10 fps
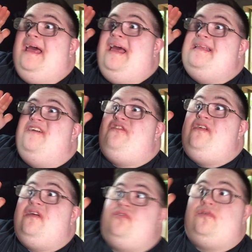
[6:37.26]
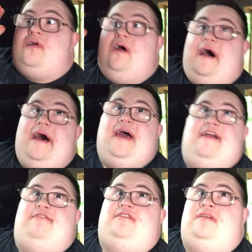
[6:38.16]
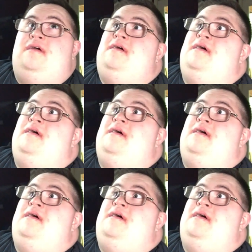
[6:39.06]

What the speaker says: and it fixed their lives.